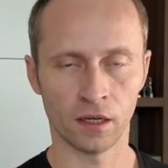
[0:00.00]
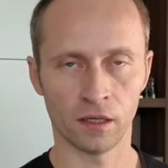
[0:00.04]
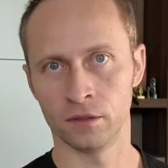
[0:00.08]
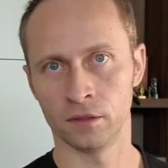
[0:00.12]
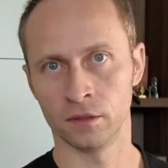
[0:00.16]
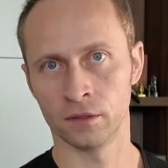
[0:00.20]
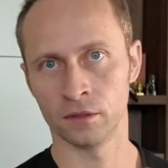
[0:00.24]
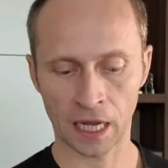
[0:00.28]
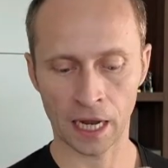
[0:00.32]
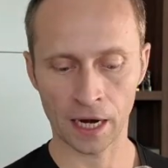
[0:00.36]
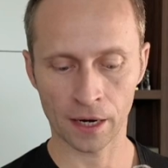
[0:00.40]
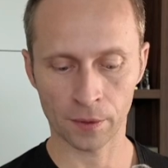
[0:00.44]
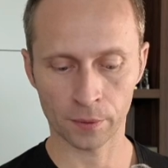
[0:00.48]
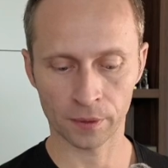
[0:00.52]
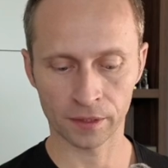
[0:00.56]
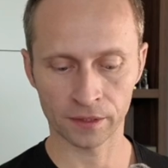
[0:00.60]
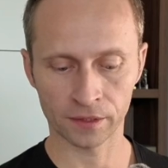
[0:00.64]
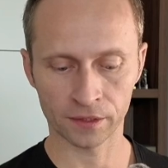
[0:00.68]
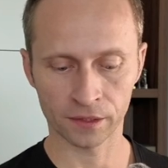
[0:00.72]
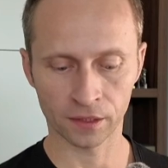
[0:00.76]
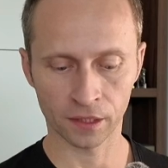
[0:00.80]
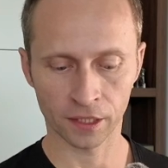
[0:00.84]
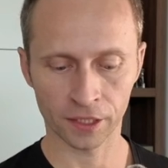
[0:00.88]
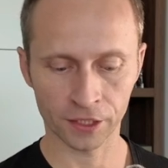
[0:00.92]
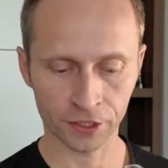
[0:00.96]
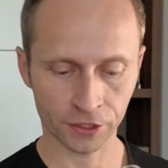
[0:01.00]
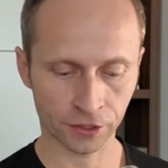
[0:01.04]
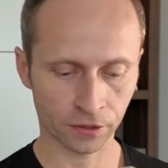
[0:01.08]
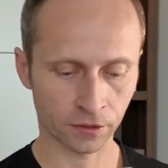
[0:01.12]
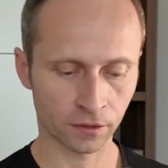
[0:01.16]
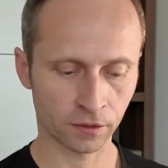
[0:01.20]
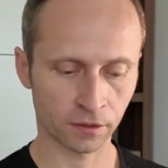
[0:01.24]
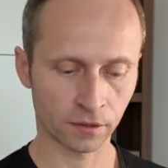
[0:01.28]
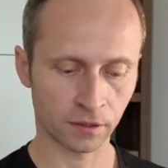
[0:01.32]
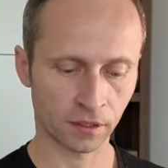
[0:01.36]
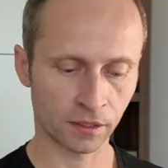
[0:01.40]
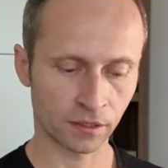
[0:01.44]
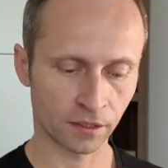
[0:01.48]
the air
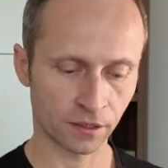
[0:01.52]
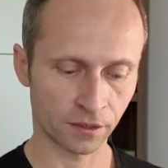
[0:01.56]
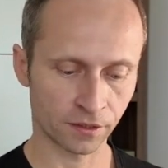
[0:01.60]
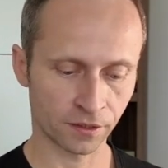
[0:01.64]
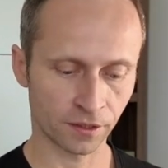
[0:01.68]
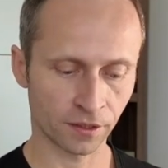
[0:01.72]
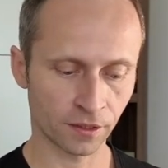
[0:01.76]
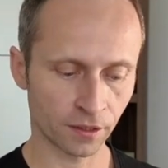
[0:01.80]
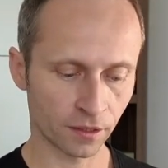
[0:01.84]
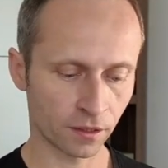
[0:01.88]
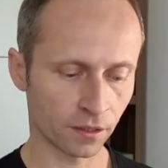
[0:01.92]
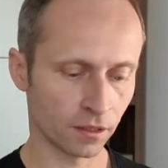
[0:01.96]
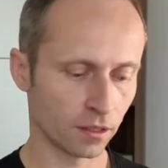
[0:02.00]
ventilation, etc.